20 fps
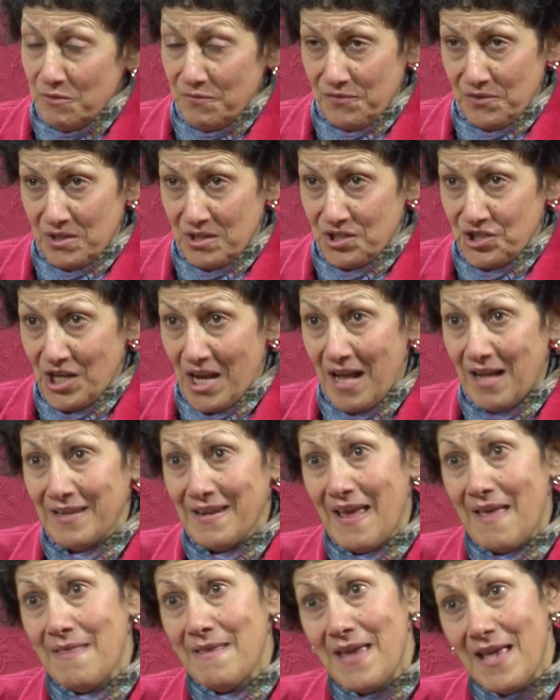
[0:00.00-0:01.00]
for the child
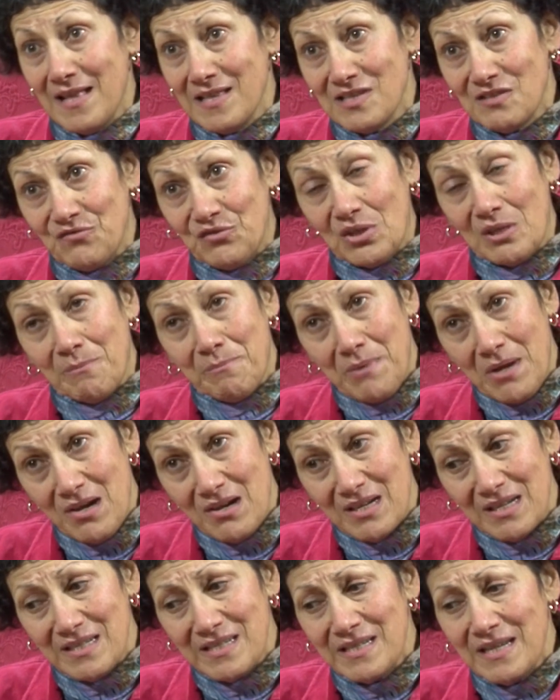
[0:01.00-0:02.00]
and hence for the
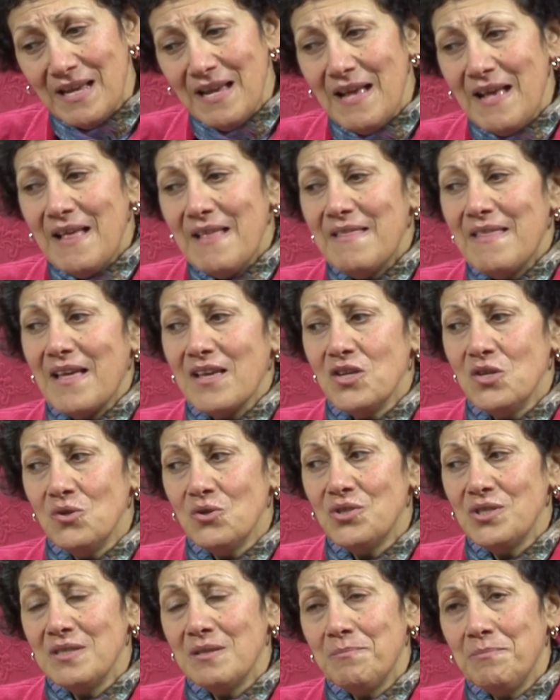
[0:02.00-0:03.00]
parent, that
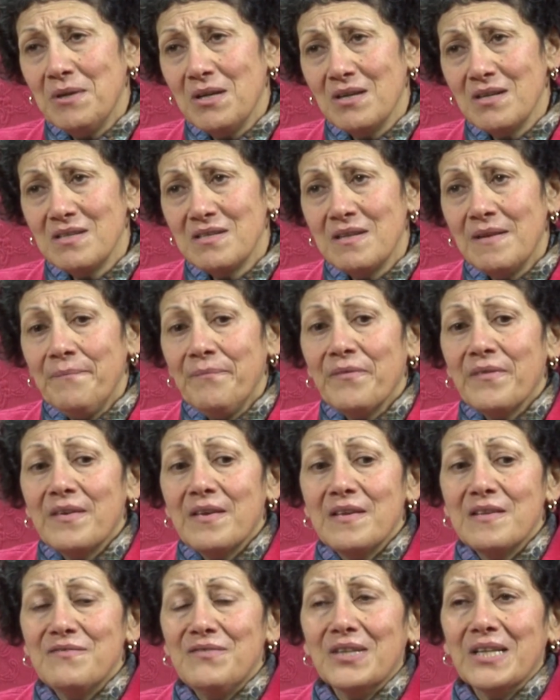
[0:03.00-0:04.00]
usually the parent
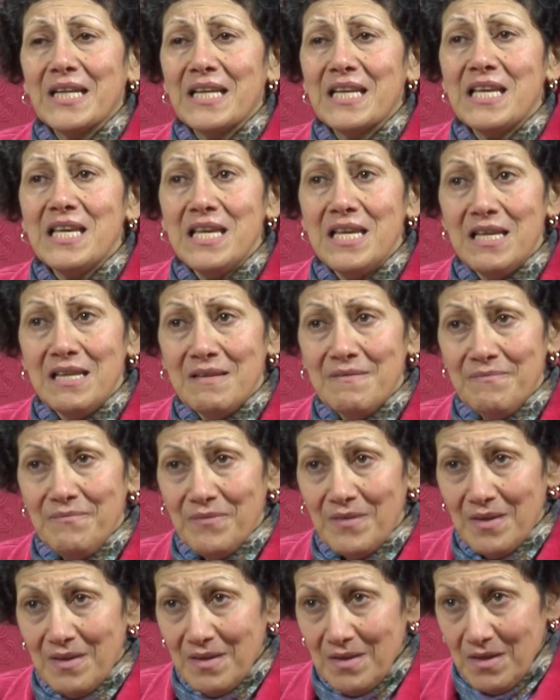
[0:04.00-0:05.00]
is very keen
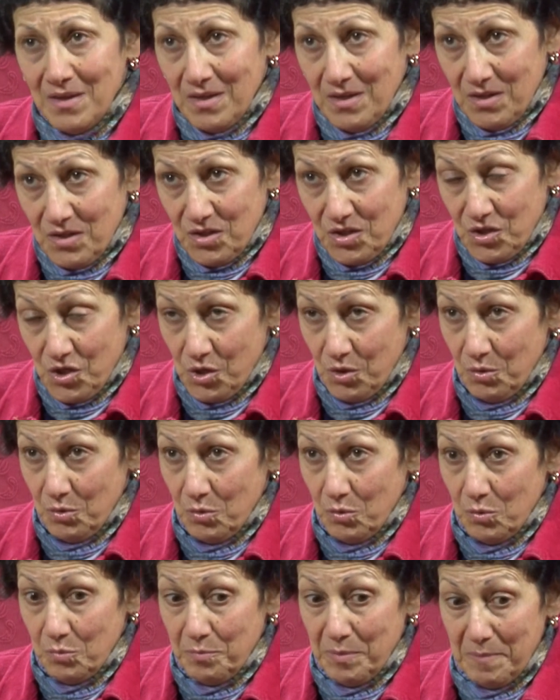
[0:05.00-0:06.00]

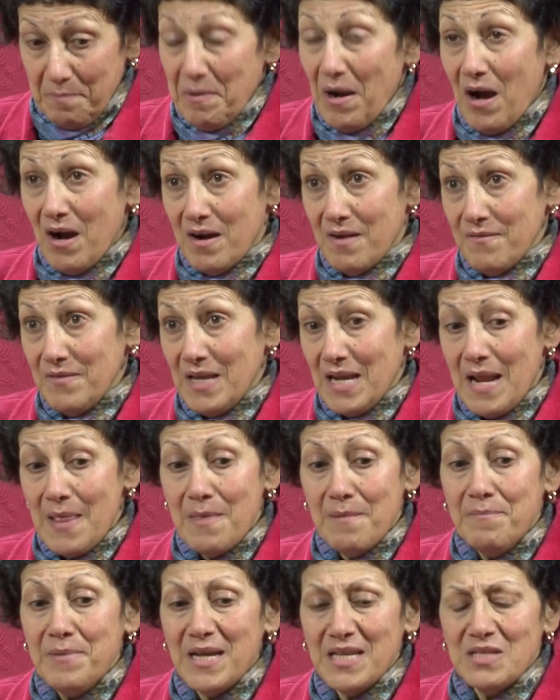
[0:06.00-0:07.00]
to be part of it. And
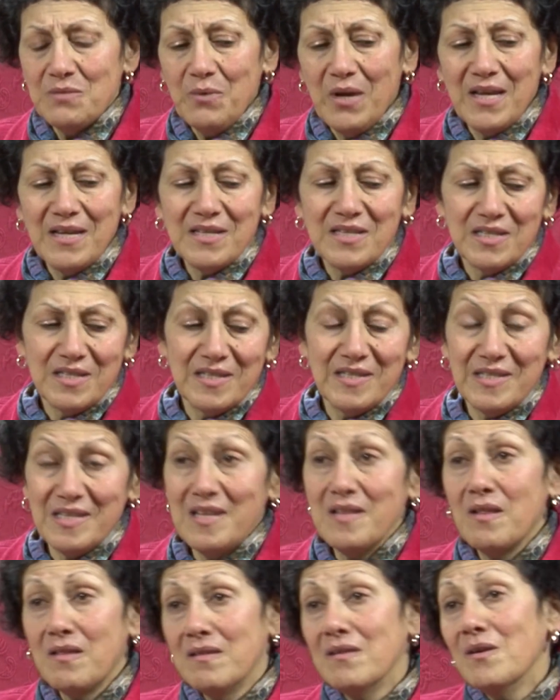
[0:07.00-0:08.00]
the best way is to see
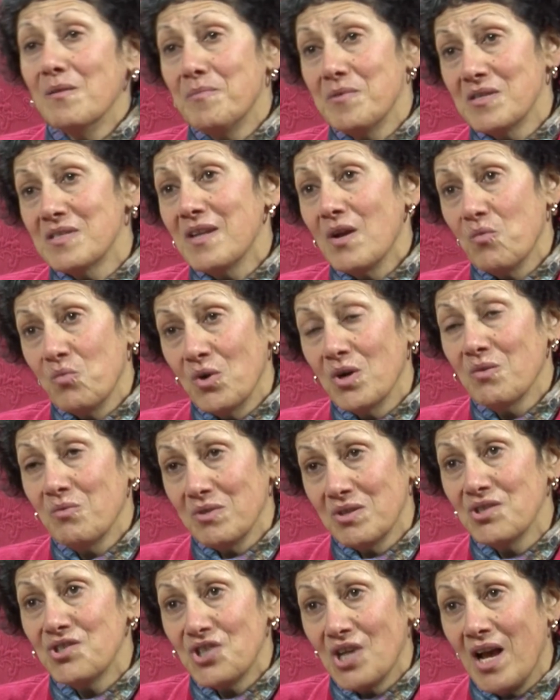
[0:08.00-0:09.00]
the therapist at work with
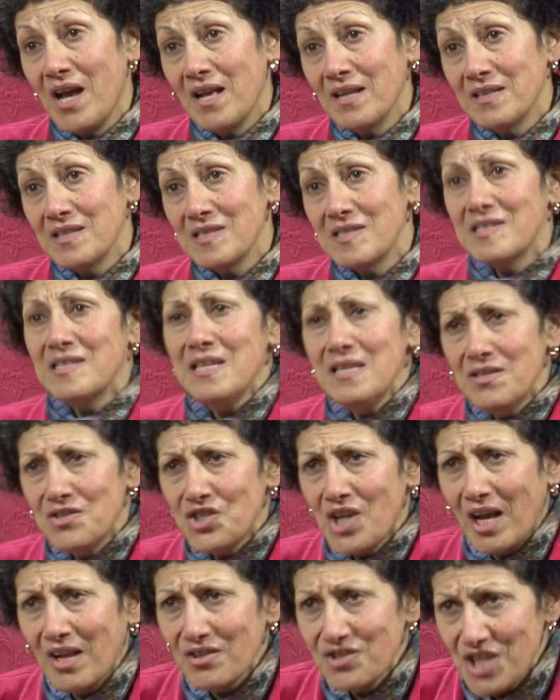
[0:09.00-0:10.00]
the child, to see the
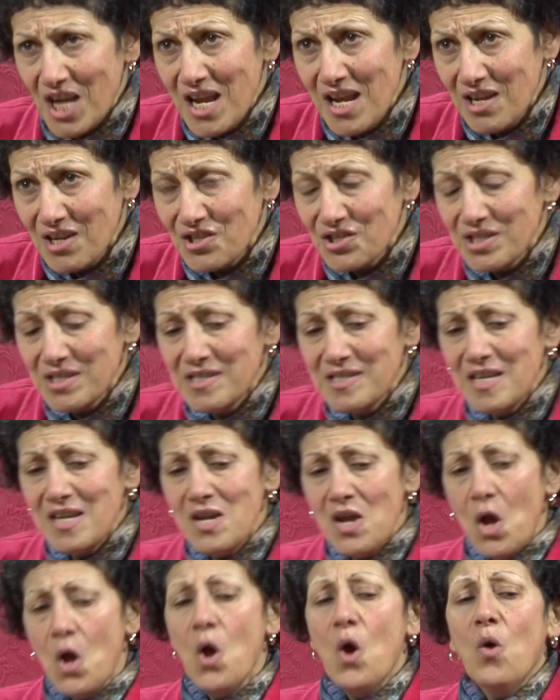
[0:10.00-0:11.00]
child change, to see
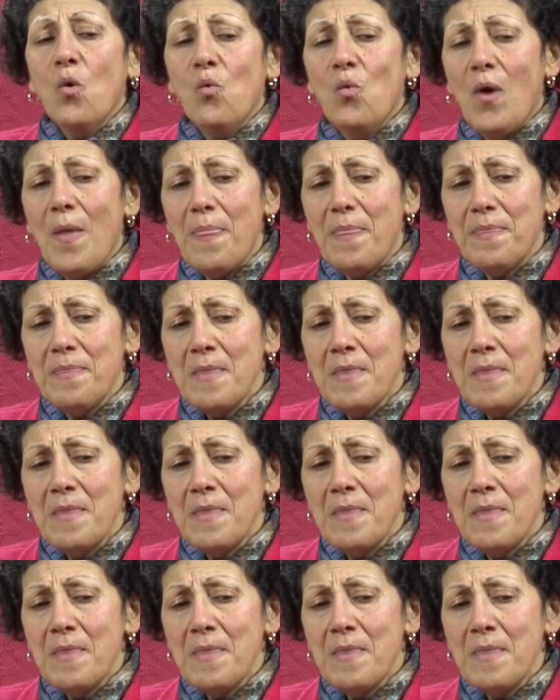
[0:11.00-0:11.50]
what